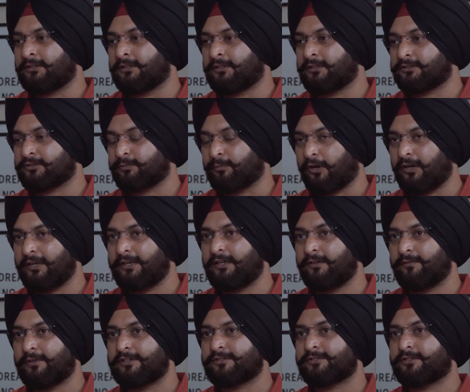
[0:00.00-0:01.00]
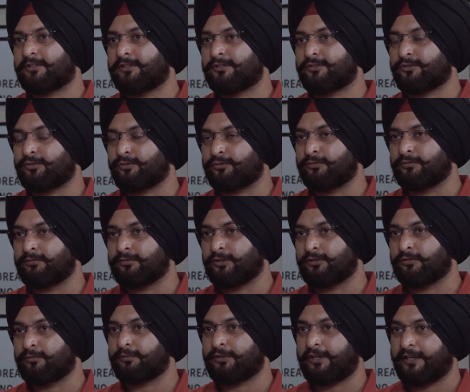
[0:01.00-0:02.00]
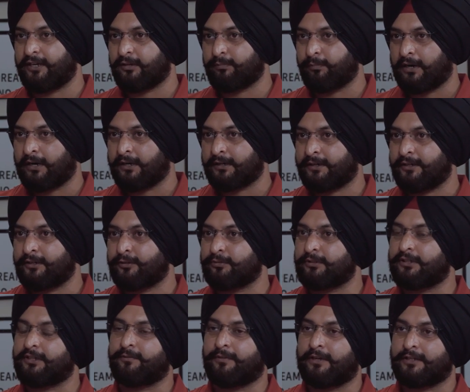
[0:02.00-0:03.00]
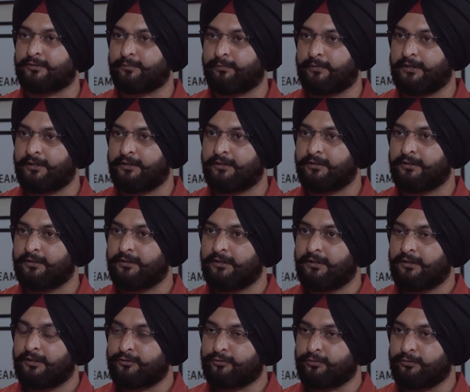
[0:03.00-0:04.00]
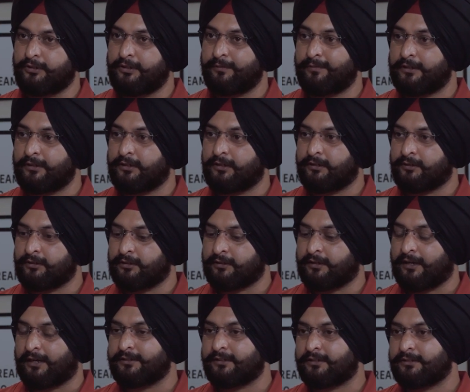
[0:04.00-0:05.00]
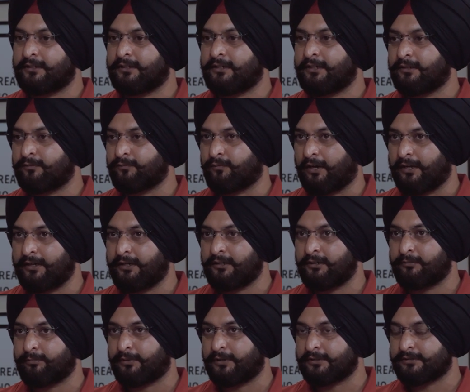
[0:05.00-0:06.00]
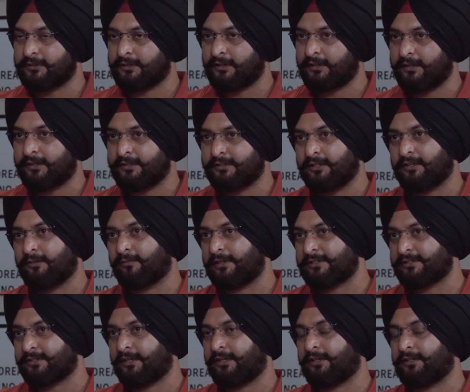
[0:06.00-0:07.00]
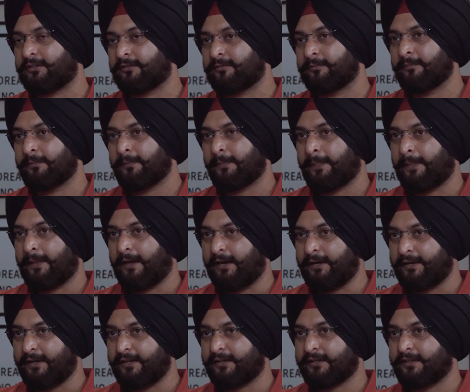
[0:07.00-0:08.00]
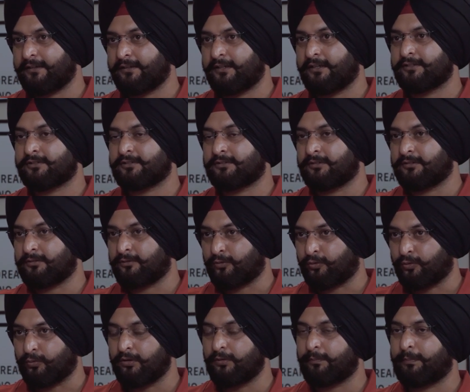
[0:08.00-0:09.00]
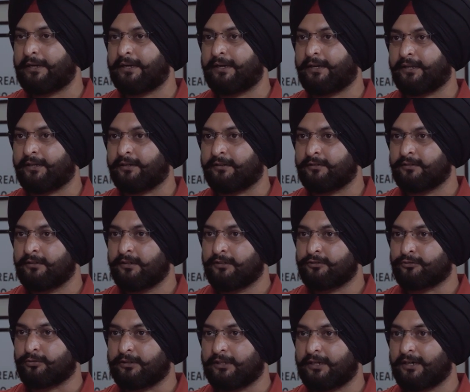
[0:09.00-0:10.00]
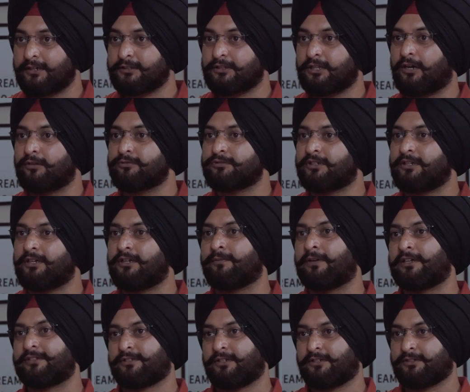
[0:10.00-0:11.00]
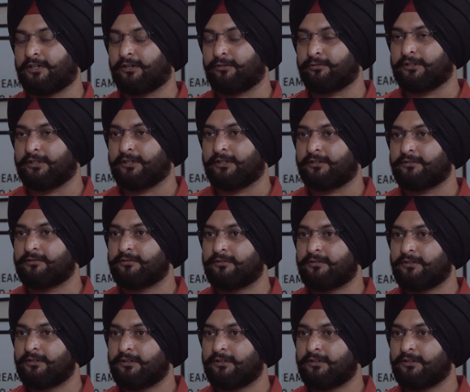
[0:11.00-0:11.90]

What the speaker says: the small investors to take part into the investment. So even rather than one person is investing and taking this whole painting, so there are 1,000 investors out there.